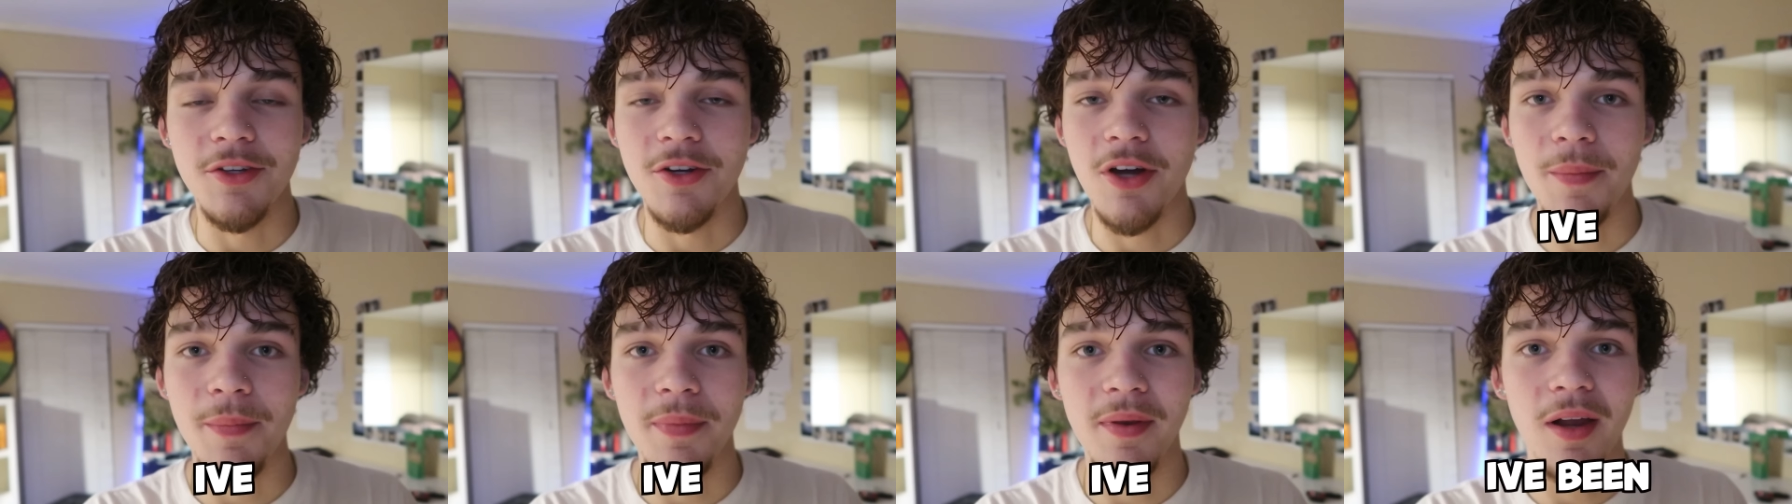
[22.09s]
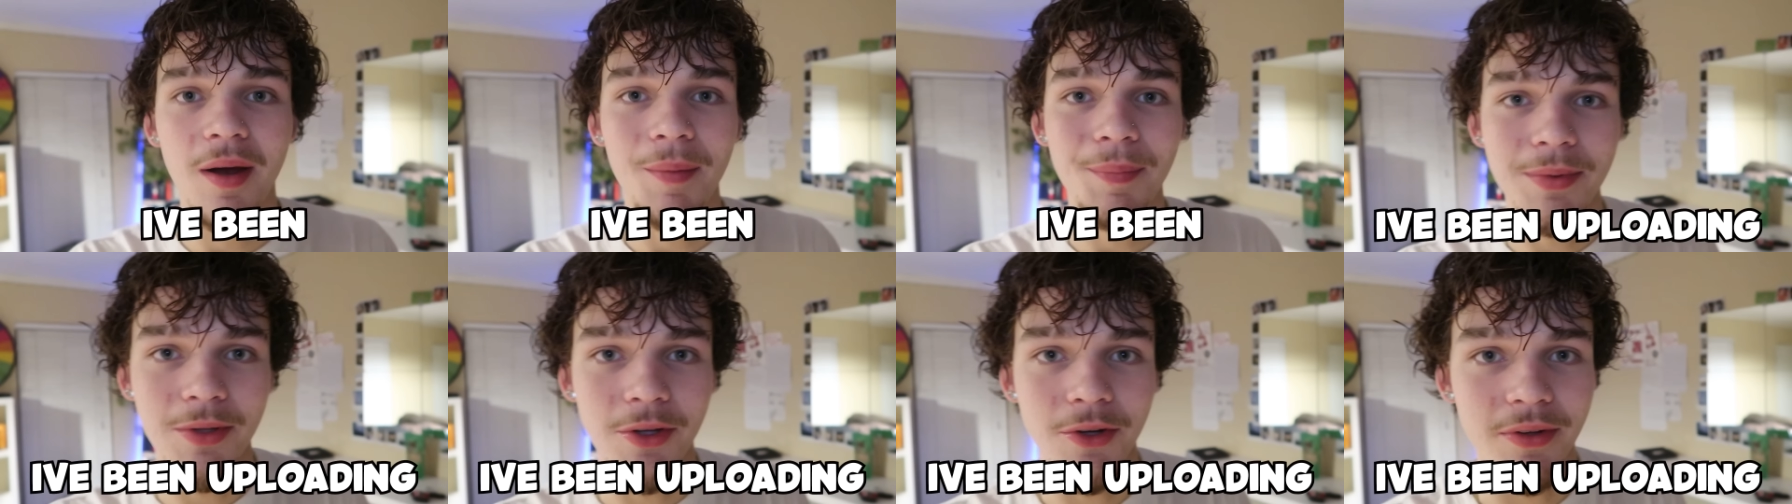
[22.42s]
You know, I've been
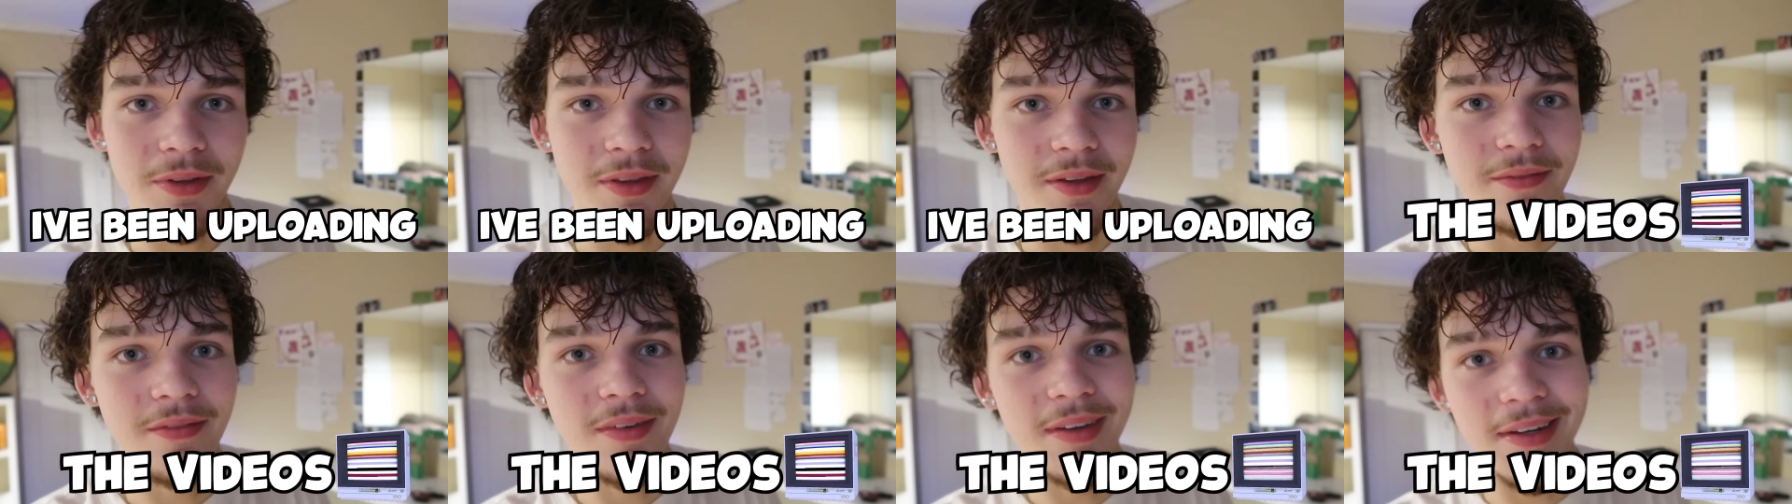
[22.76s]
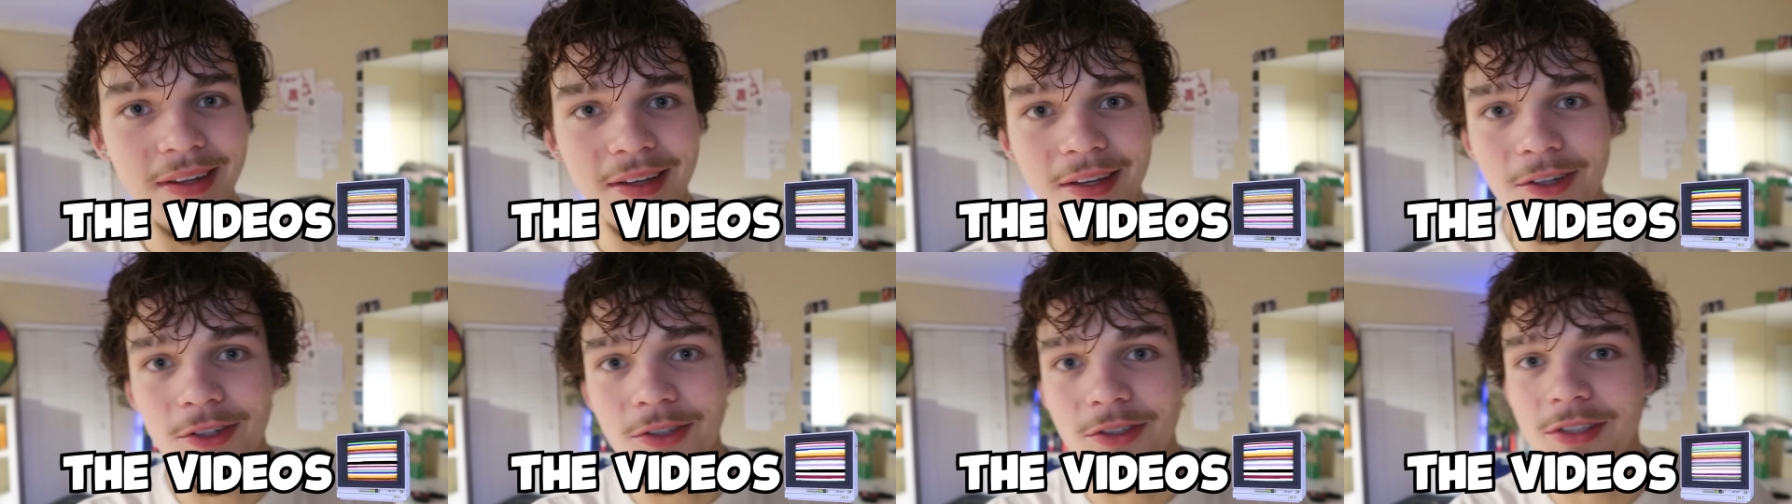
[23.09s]
uploading the
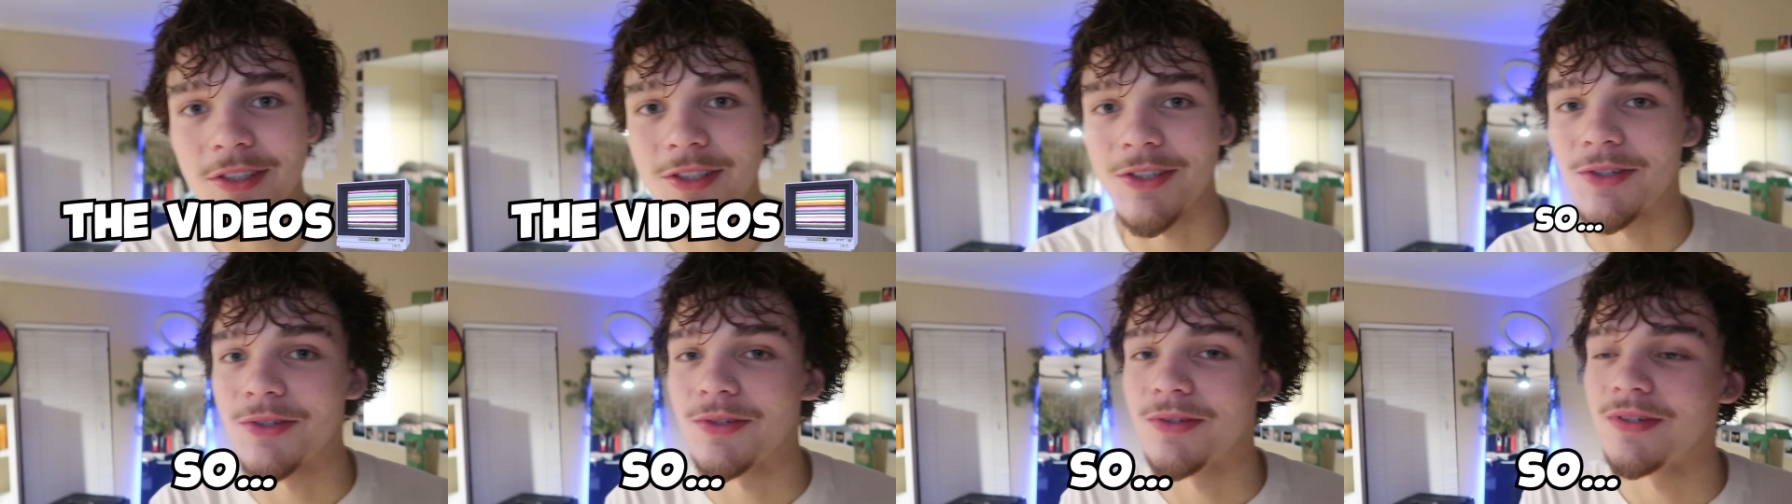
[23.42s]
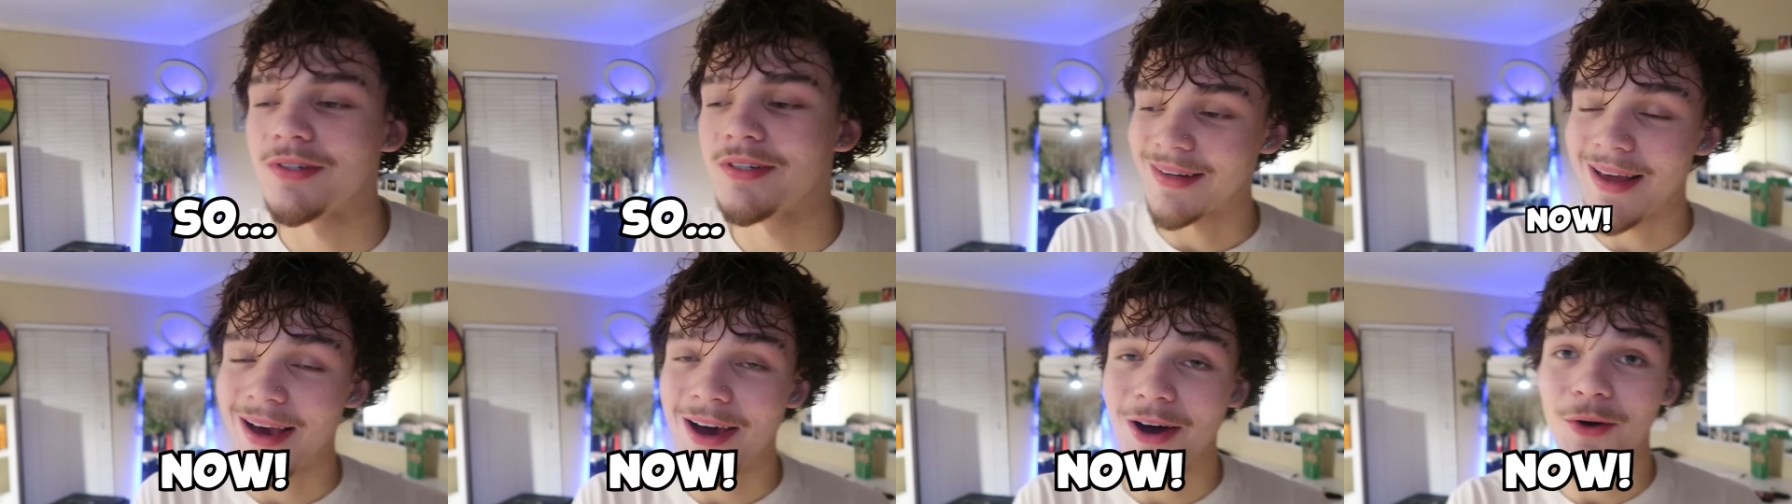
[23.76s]
videos, so
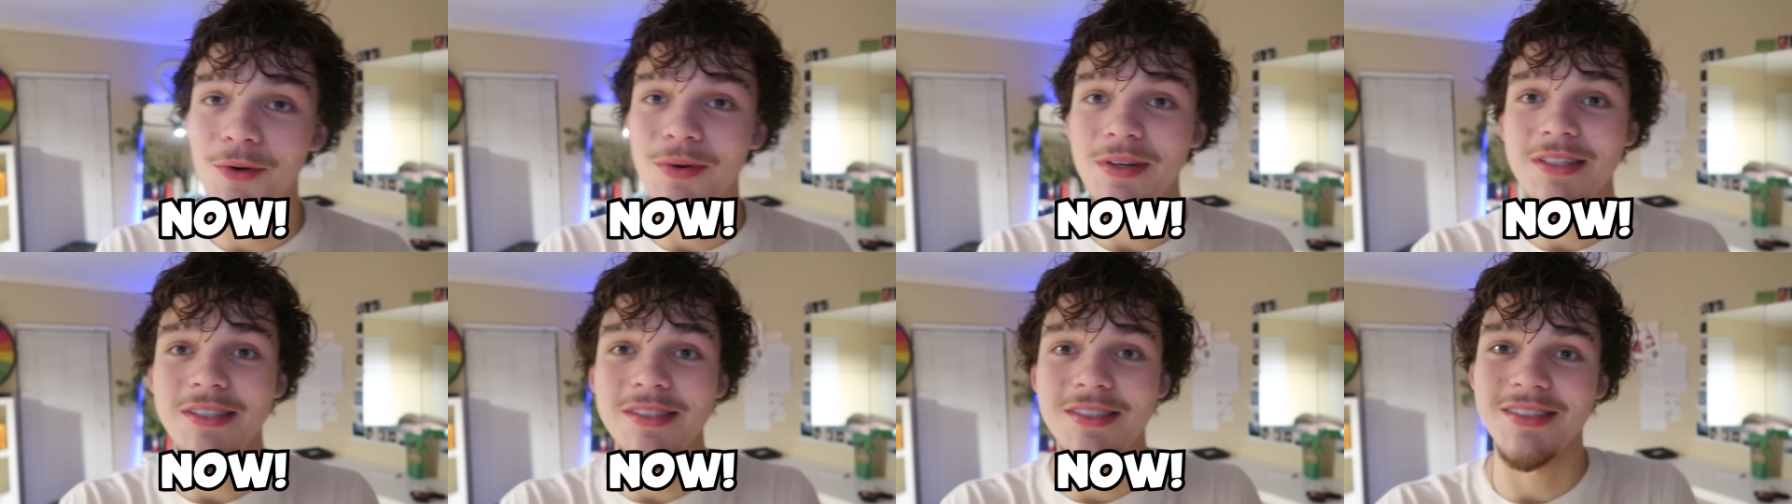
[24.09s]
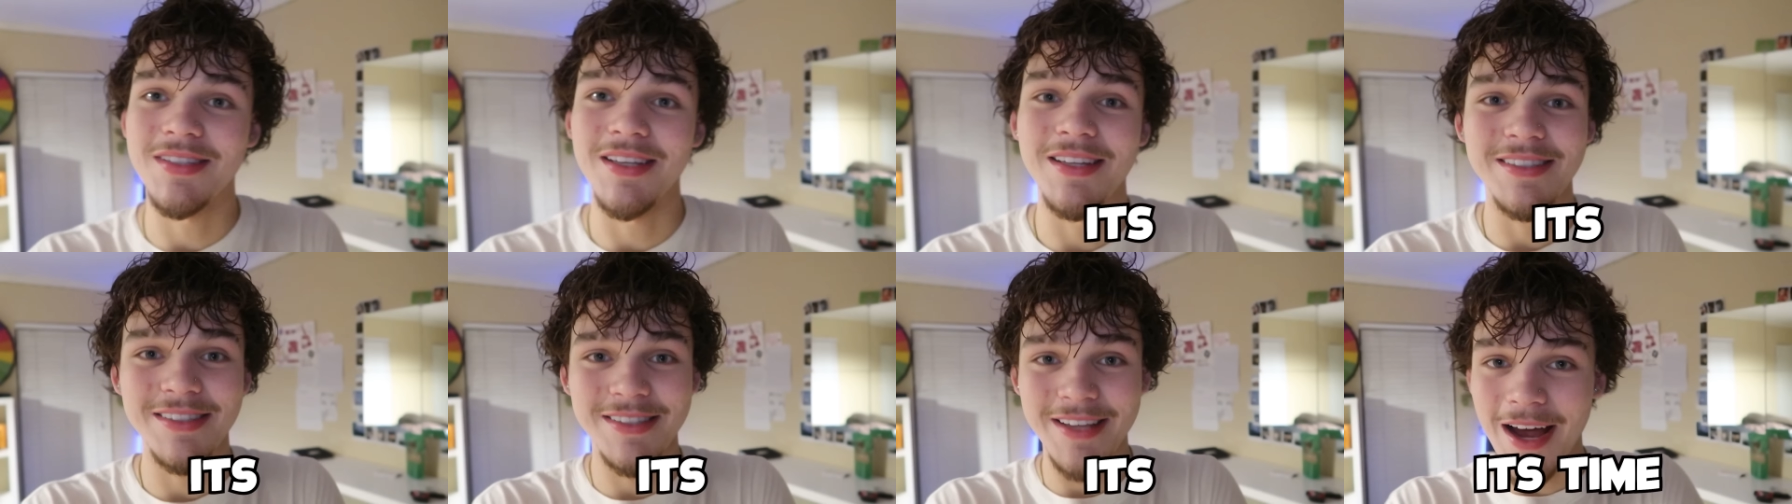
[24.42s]
now
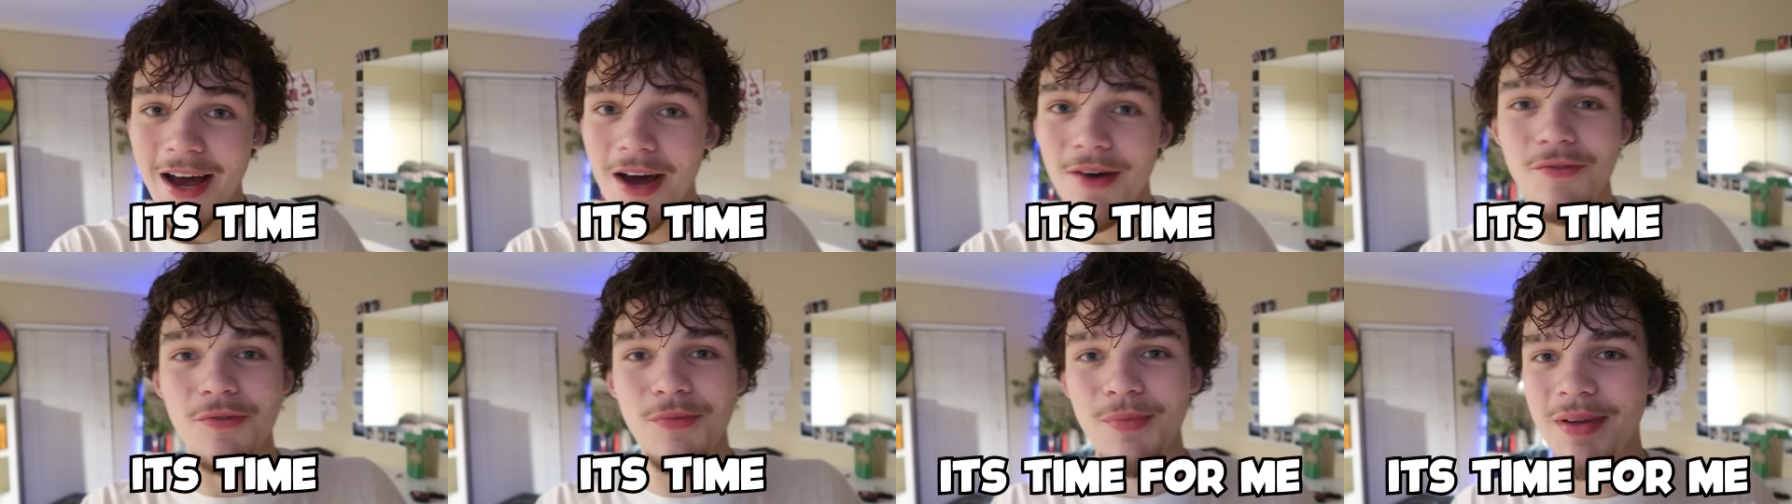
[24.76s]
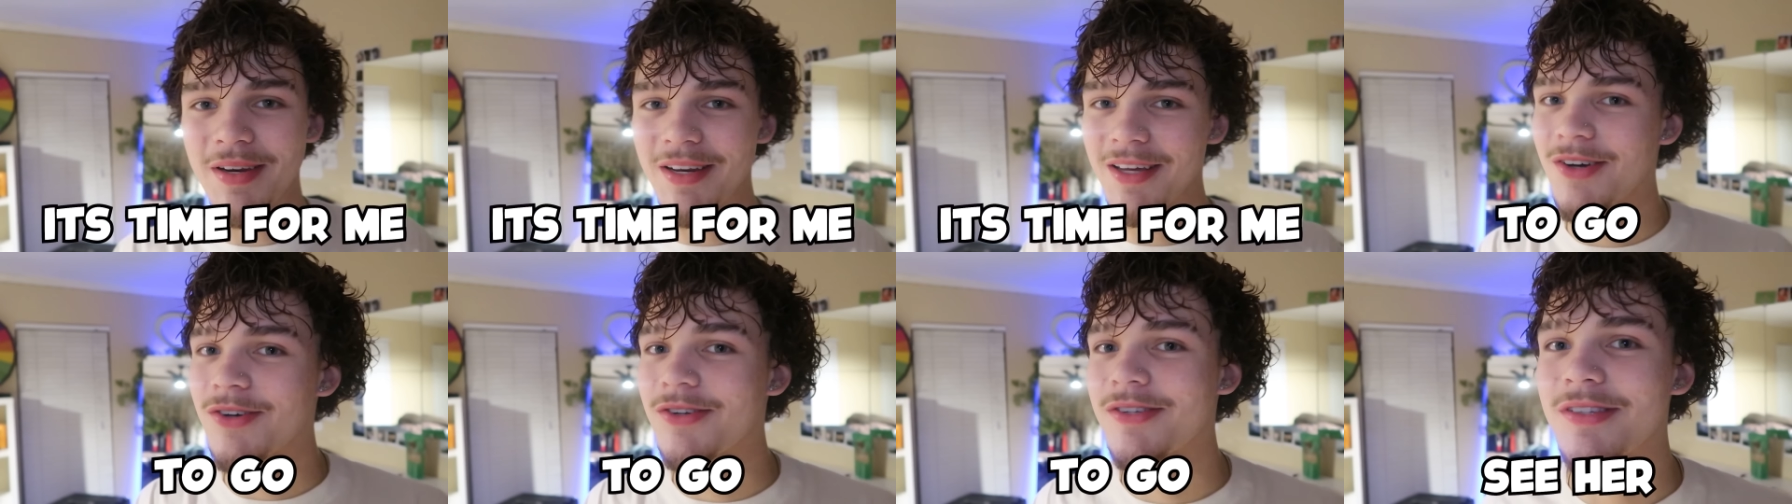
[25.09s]
it's time for
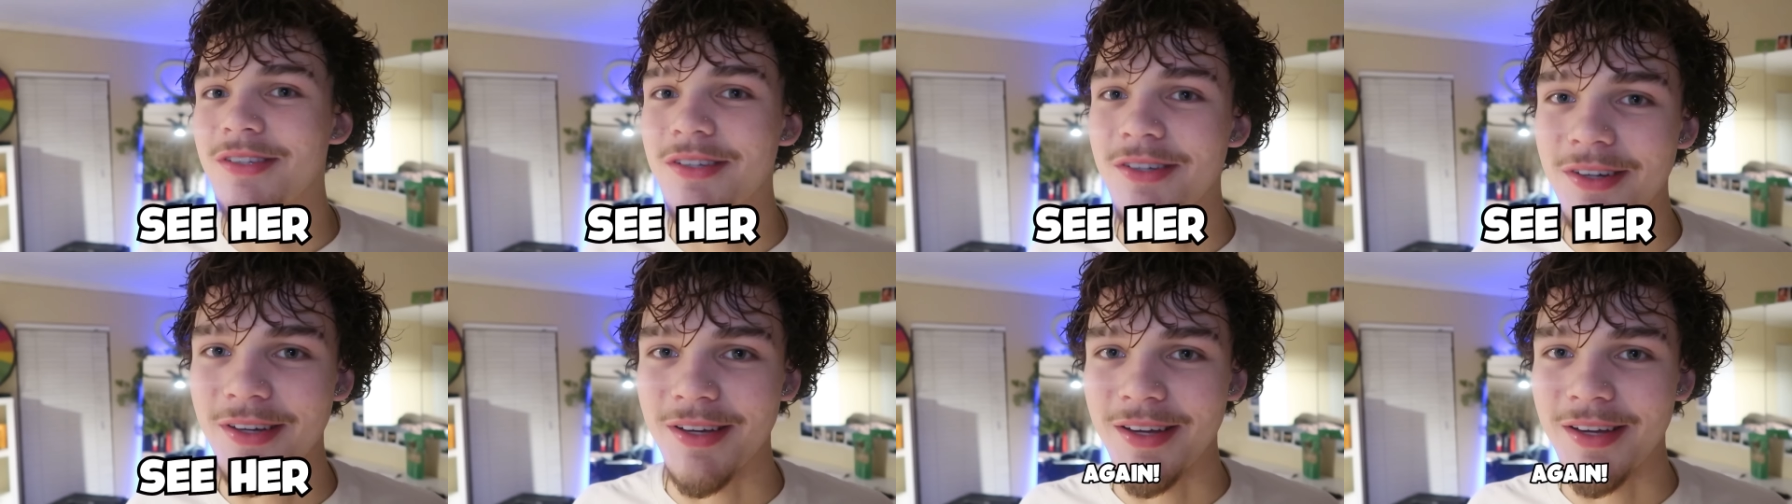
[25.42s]
me to go see her